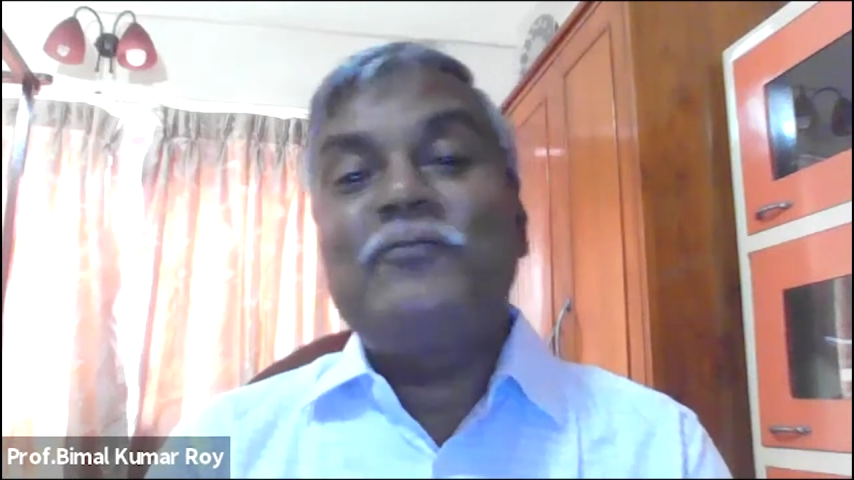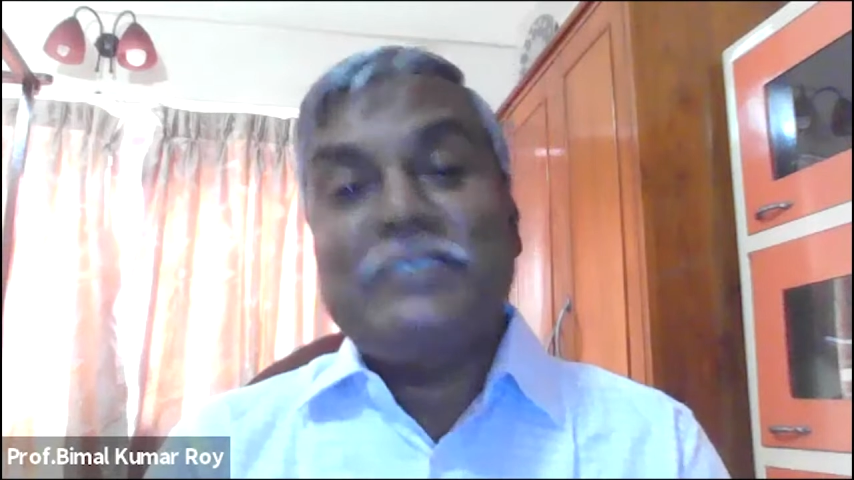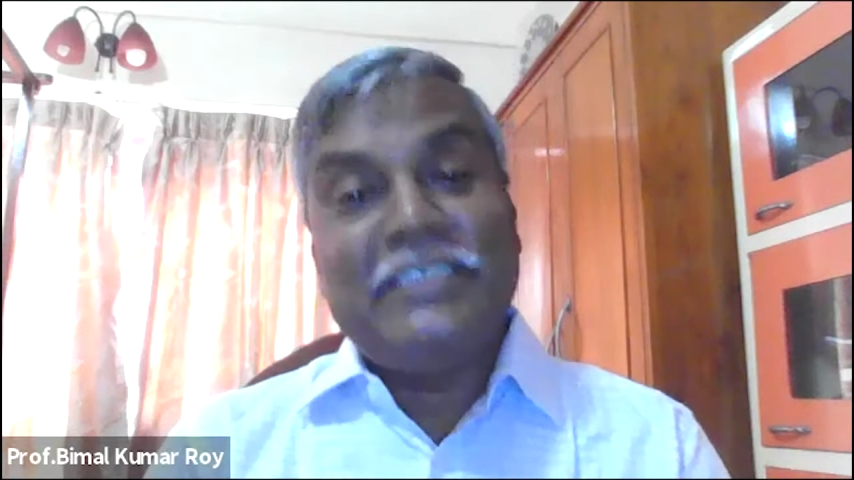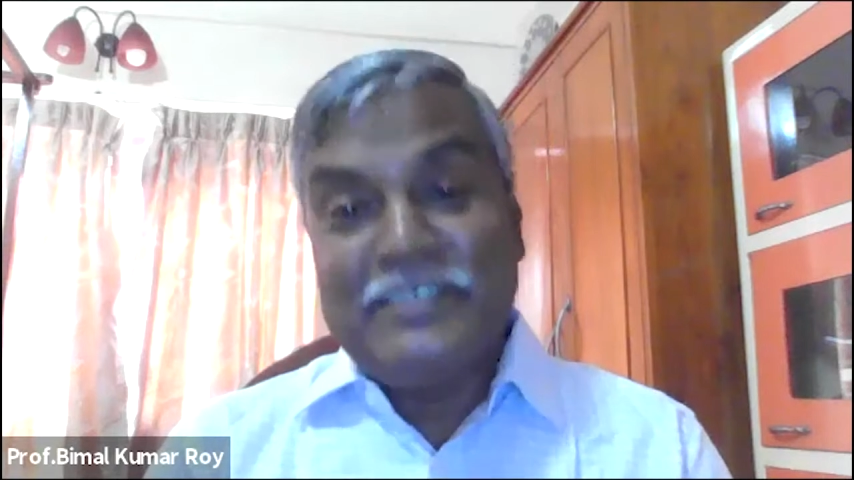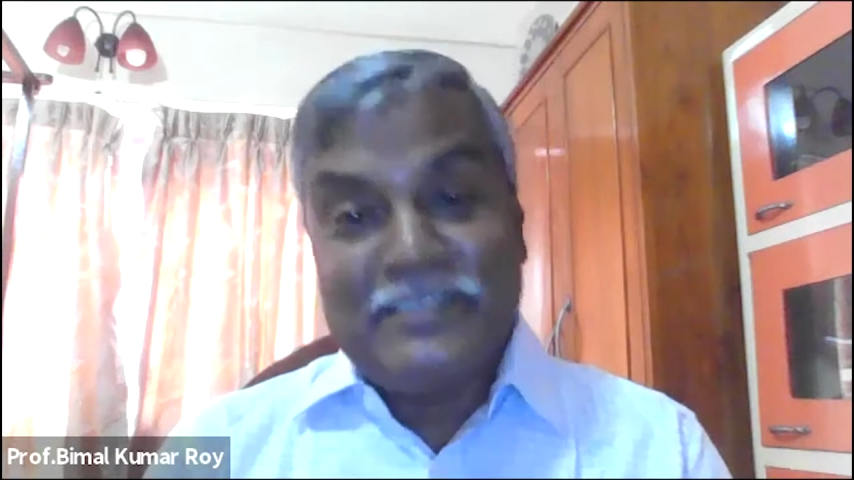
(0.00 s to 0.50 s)
to
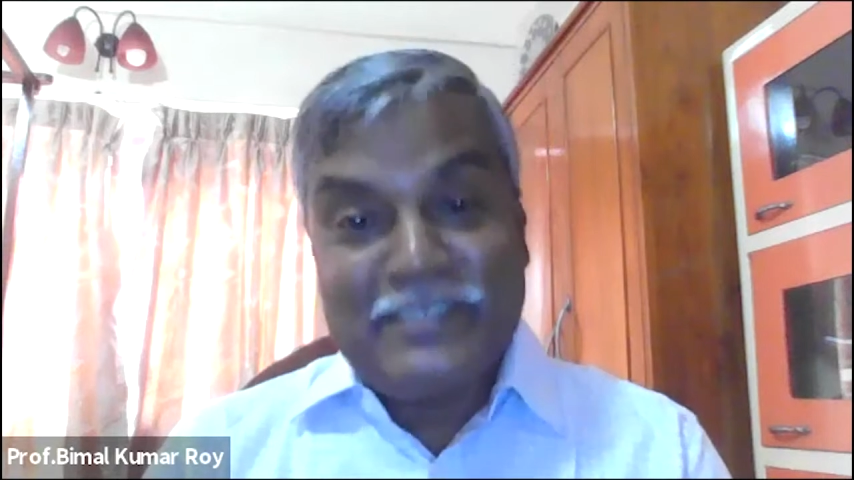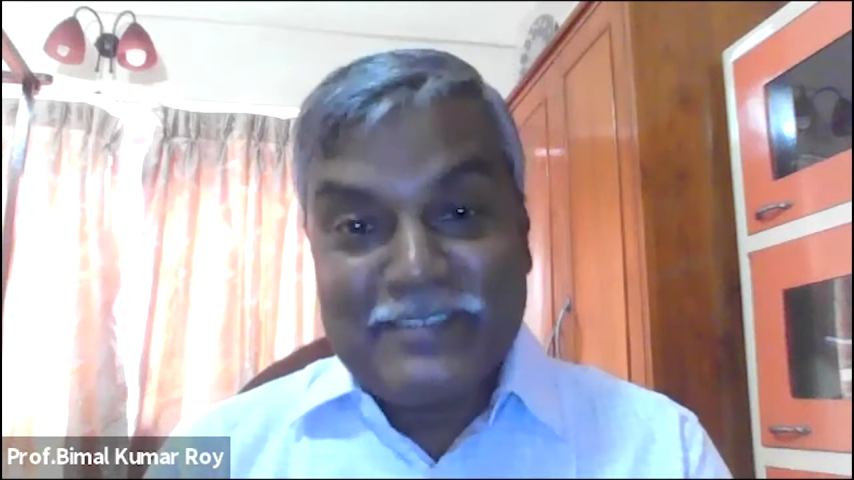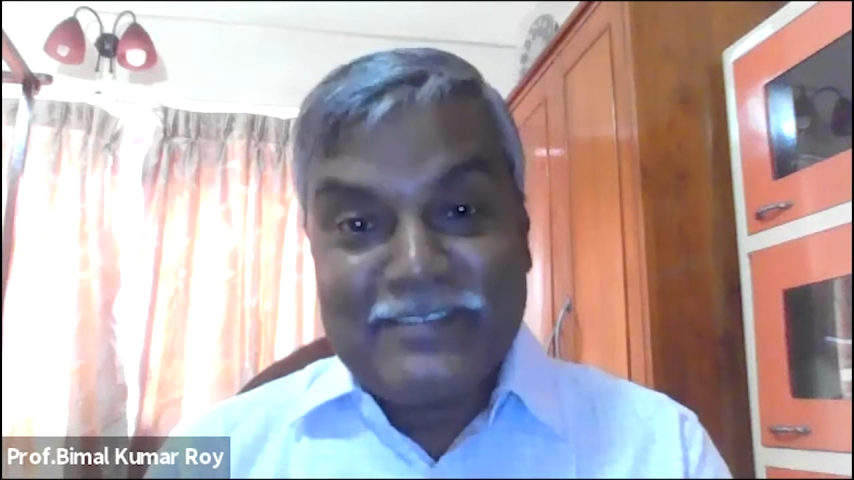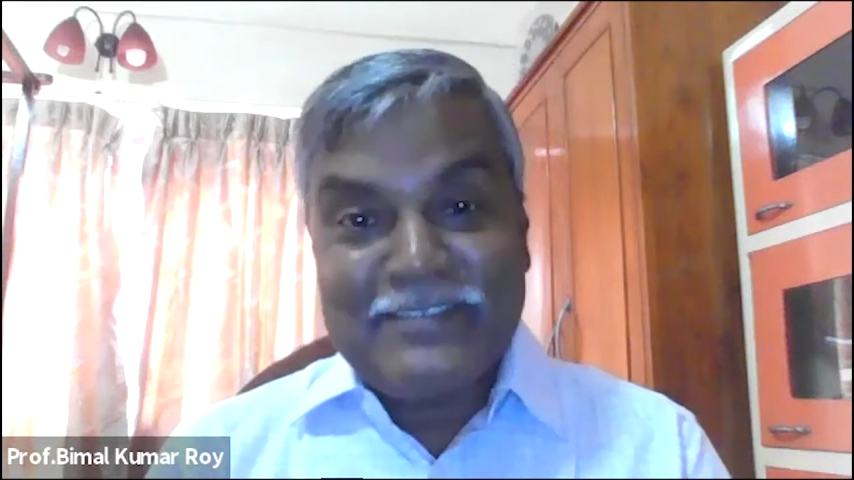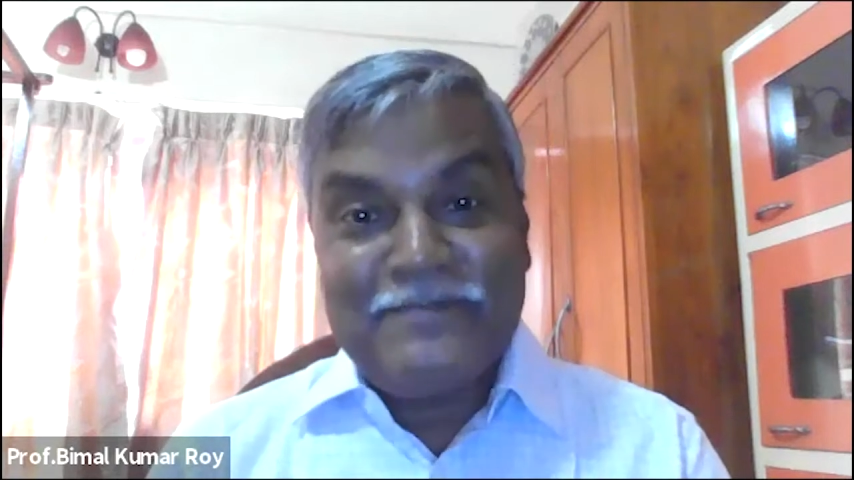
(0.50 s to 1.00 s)
see these
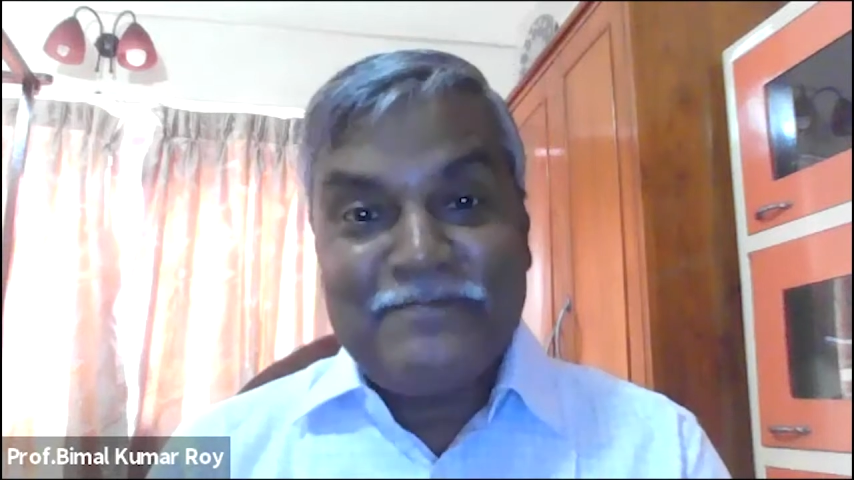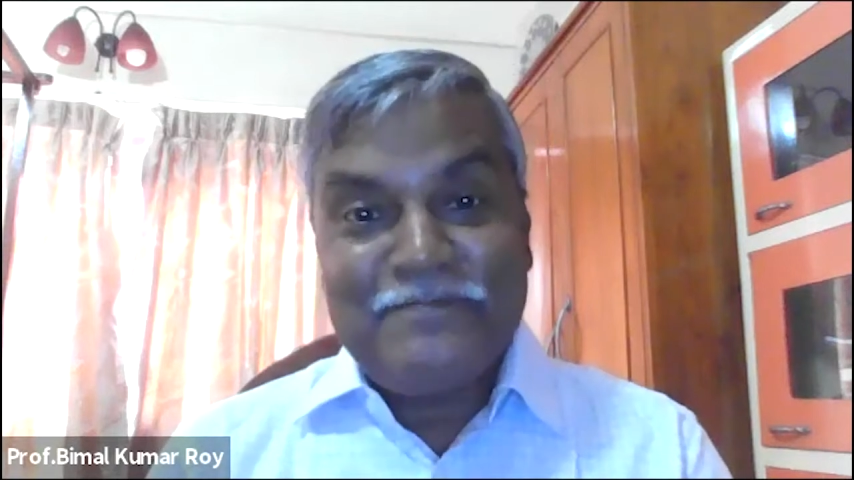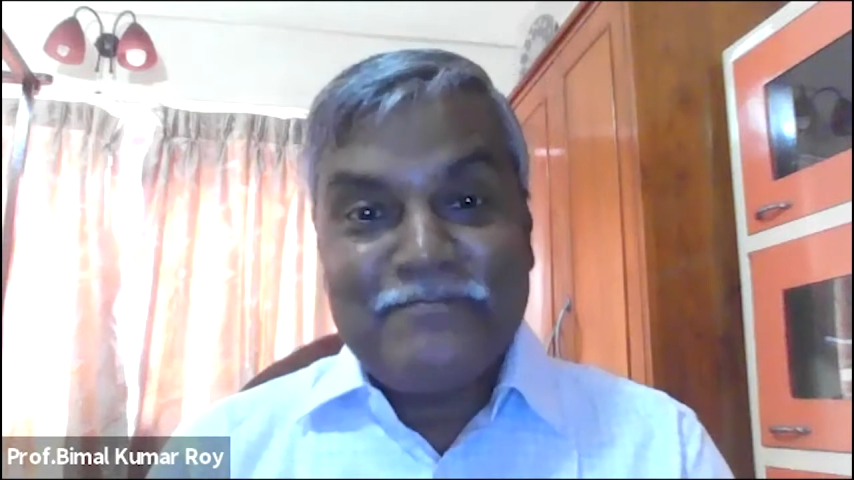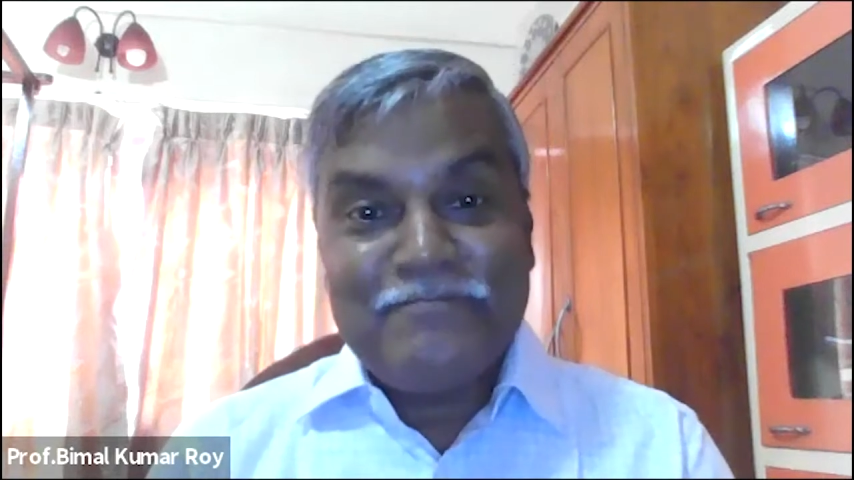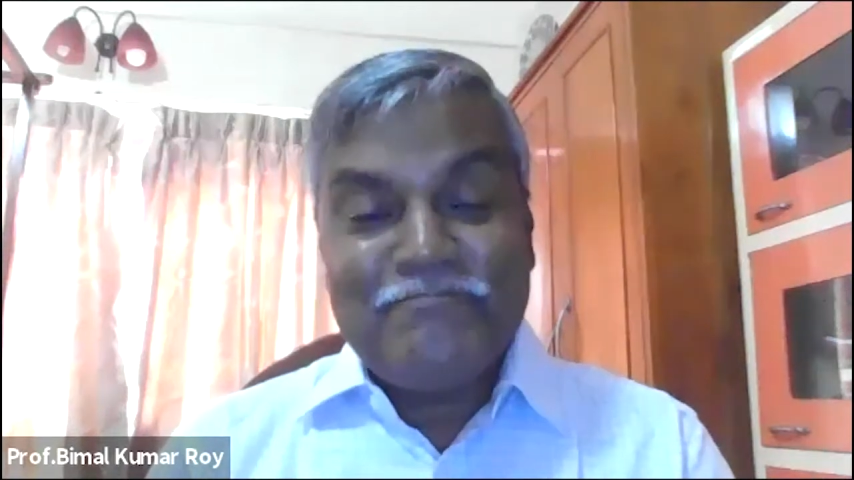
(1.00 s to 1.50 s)
things.
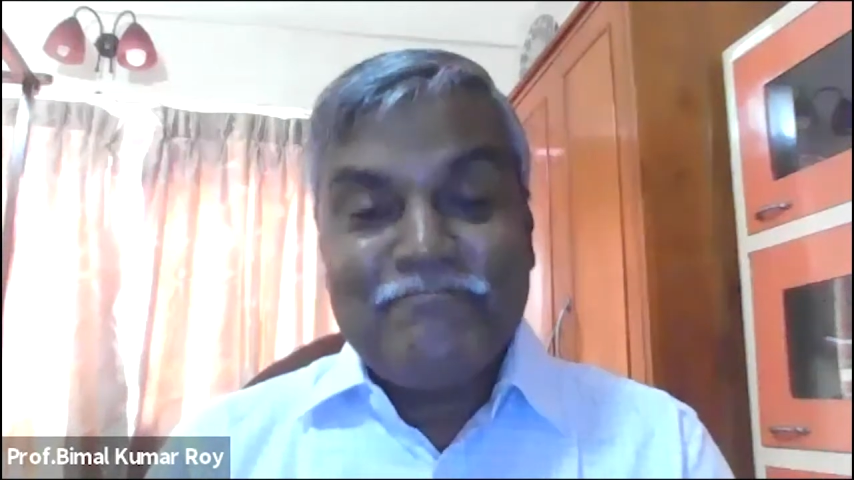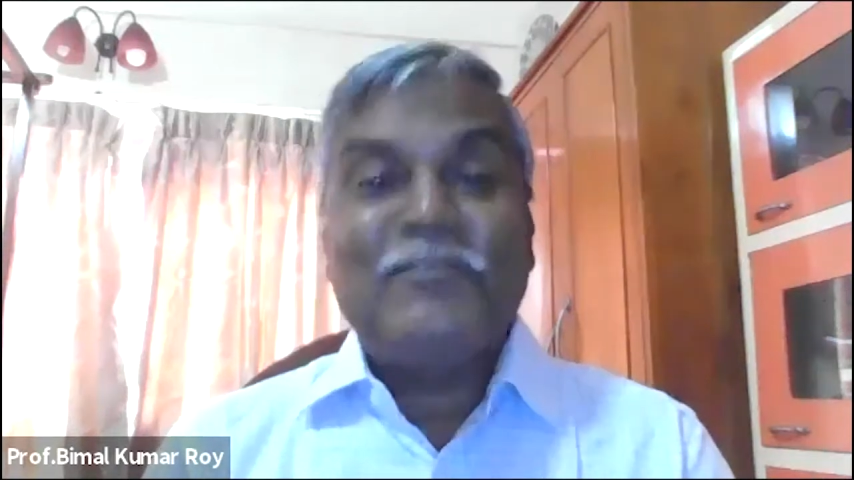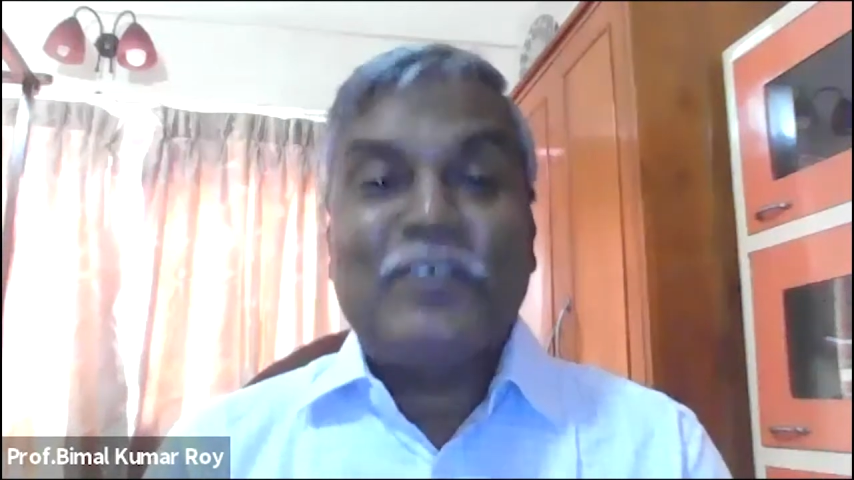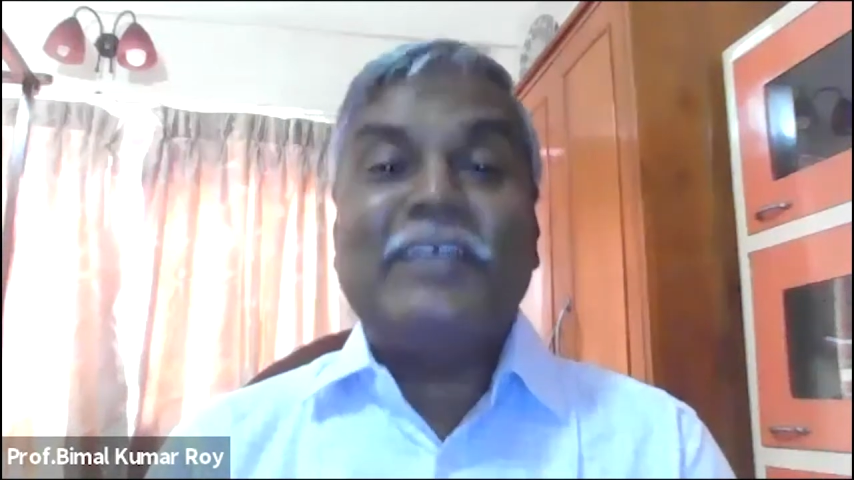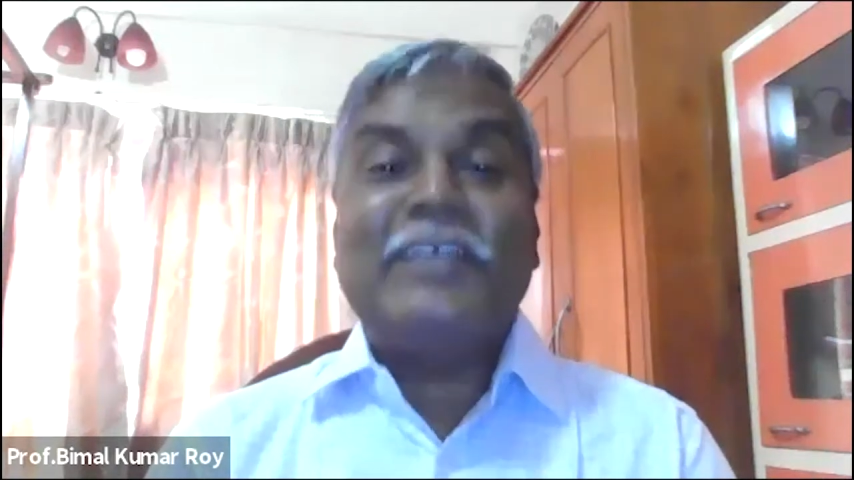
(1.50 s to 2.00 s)

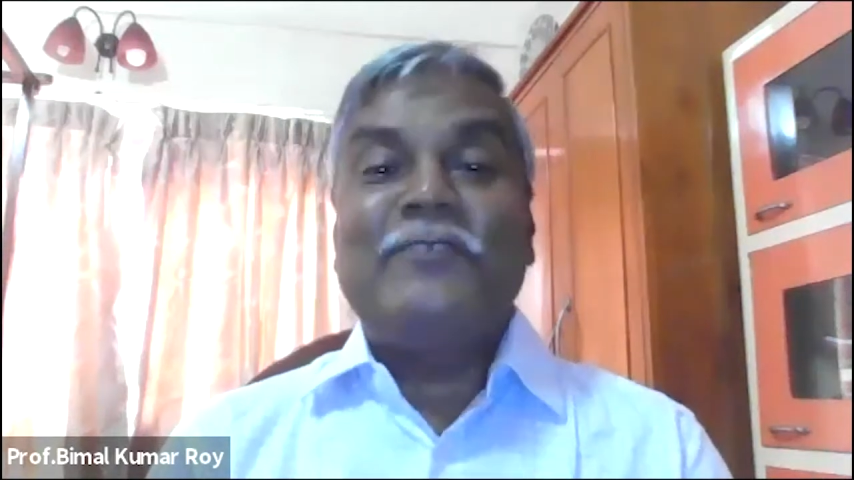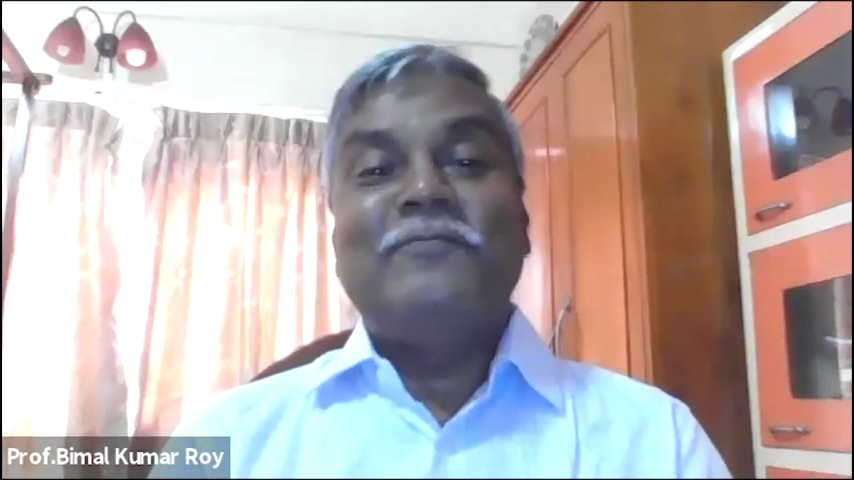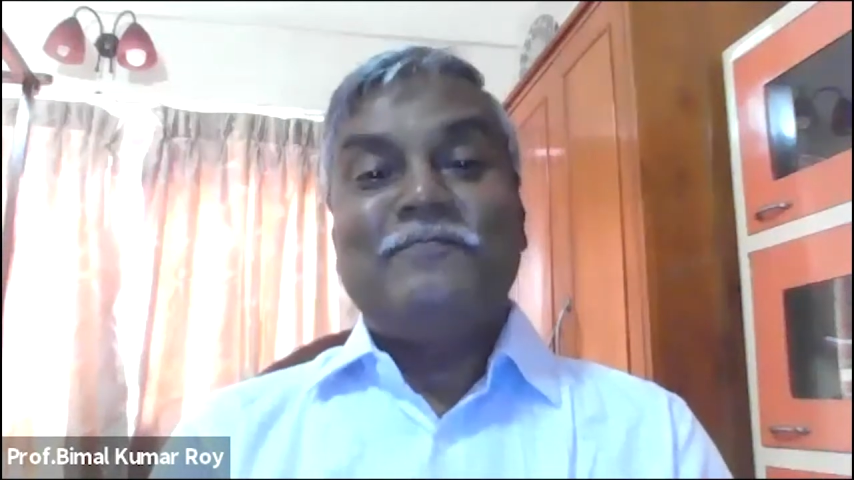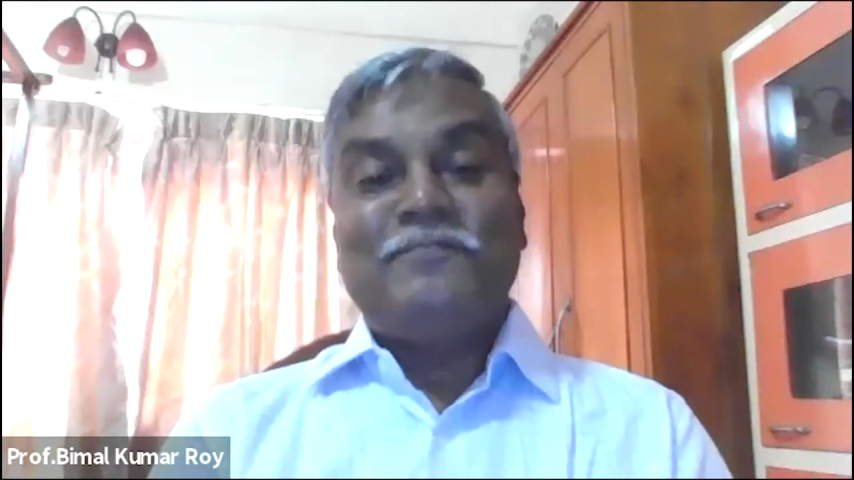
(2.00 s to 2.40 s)
Okay, thank you.